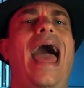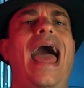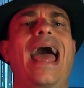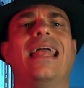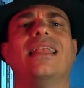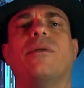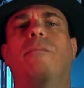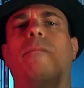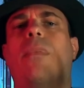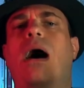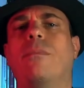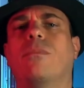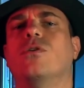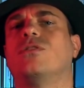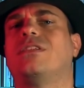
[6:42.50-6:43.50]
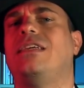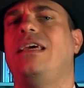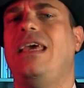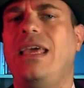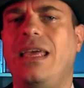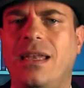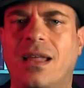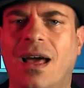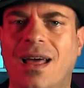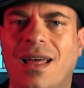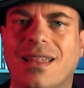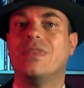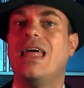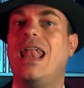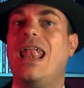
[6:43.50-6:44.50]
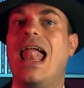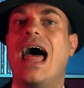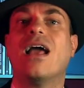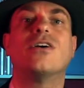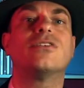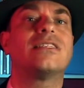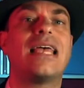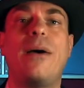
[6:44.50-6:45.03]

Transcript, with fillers: and the mambo scene, the Lagos